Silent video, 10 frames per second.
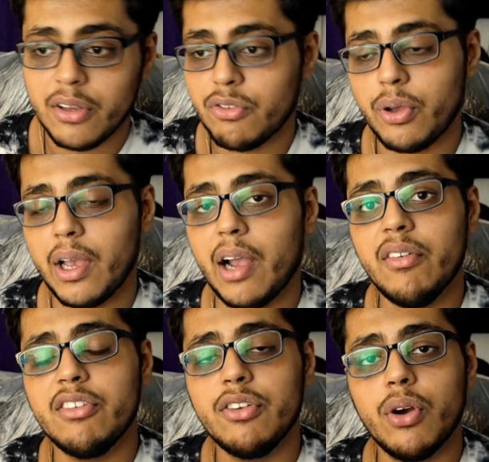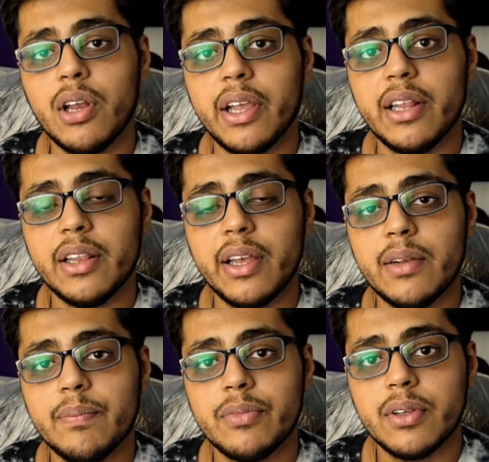So yeah, I will see you all again
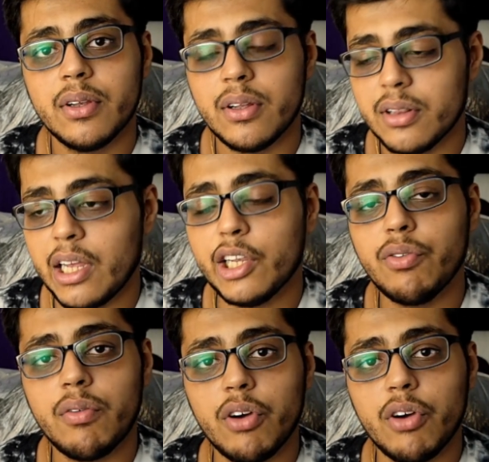then. Thank you for